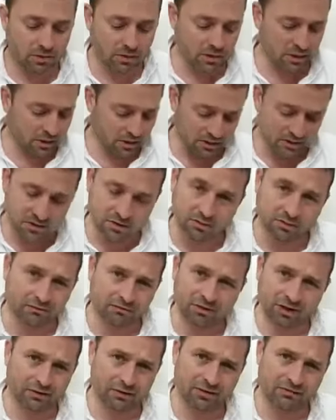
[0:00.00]
It's a
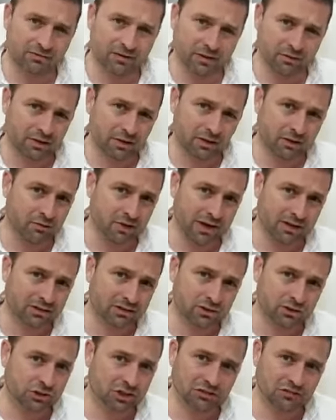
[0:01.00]
very great
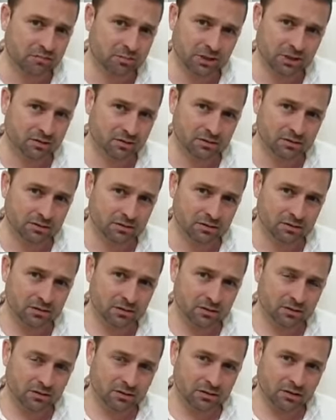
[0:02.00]
achievement
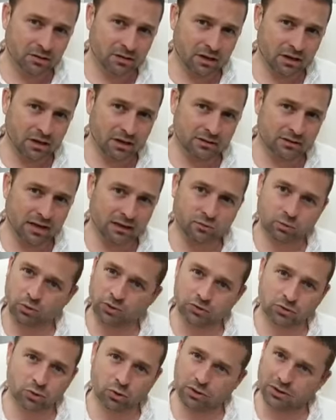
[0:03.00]
that
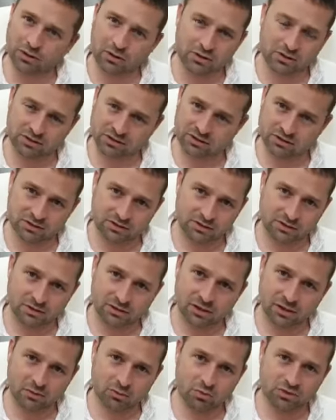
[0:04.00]
we're doing this.
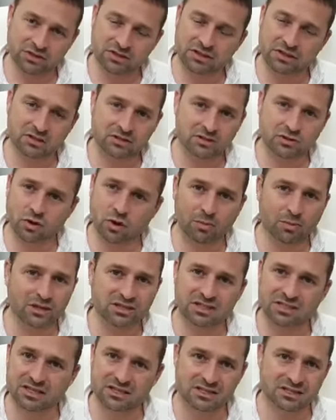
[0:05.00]
And we see so much
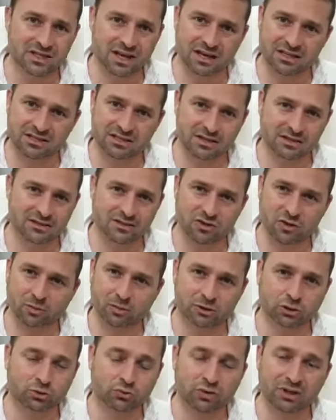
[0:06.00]
success and so
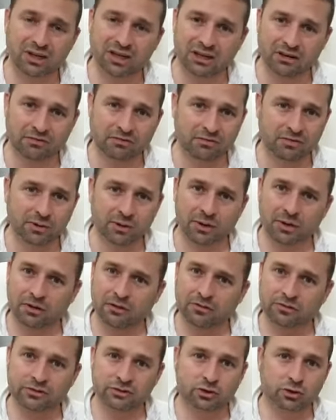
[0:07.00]
much relief
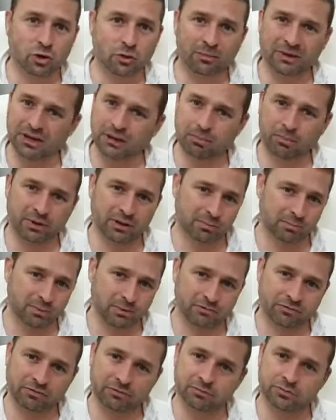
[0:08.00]
for so many
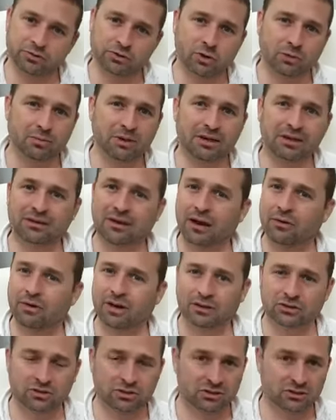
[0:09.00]
people from so many
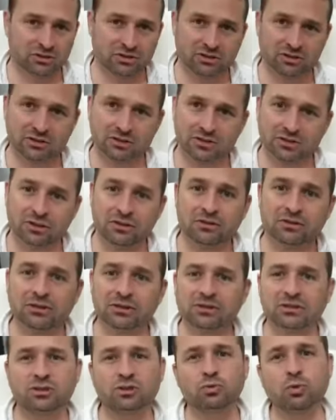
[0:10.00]
directions.
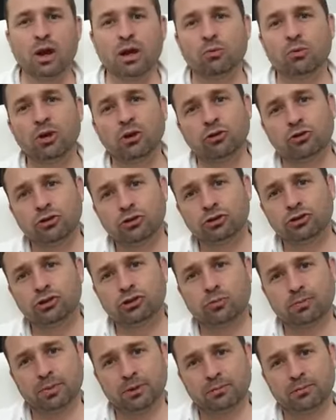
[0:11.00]
This is why we urge
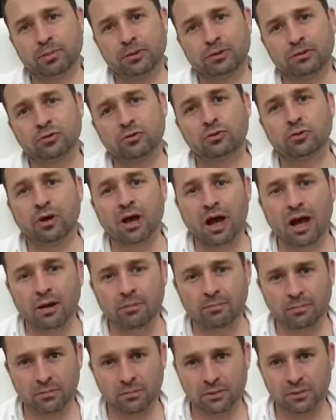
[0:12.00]
you people to
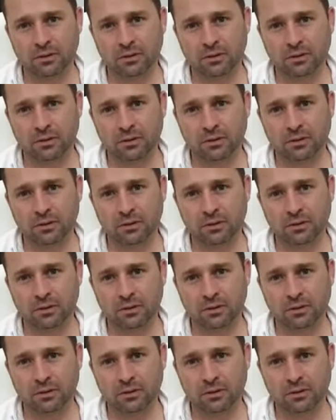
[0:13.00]
come